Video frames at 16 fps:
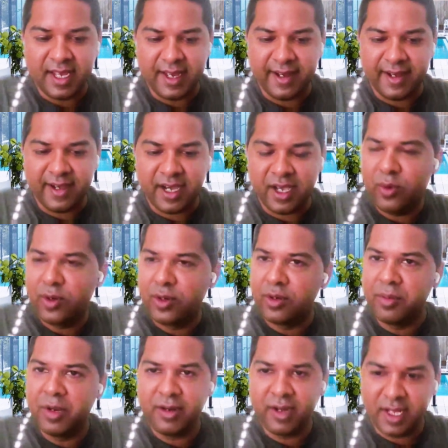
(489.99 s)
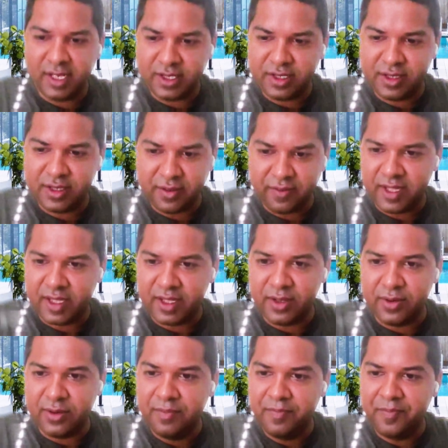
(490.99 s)
uh, i want to build relationship with
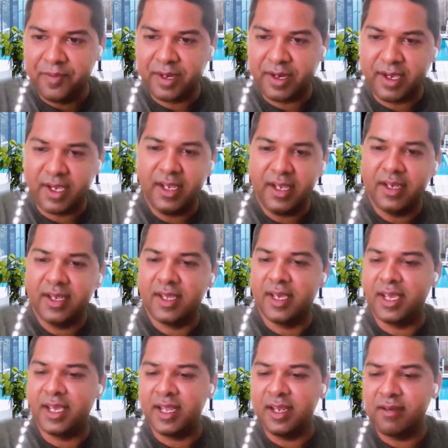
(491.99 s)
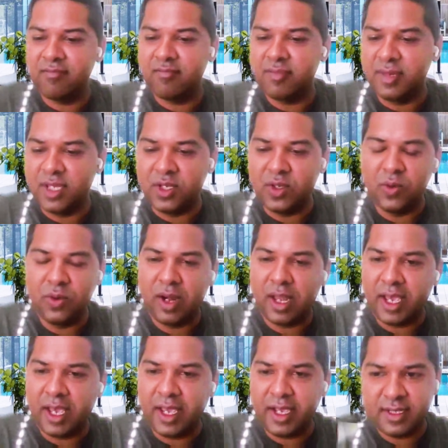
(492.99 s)
you right and you
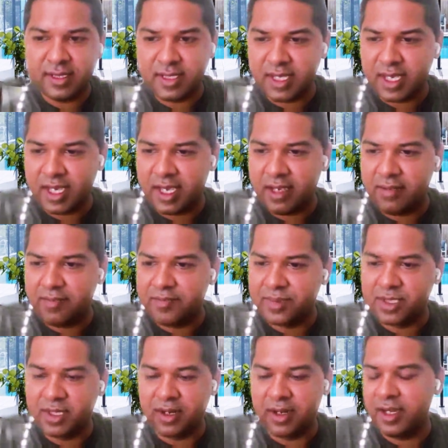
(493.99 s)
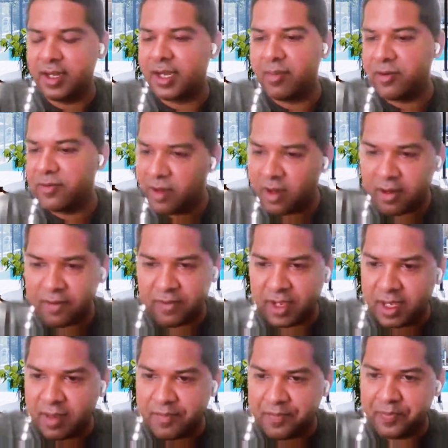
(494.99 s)
like say certain type of
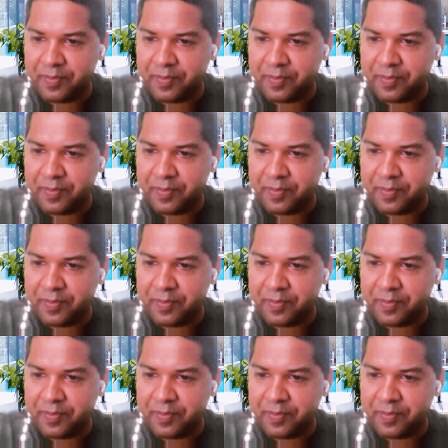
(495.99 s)
coffee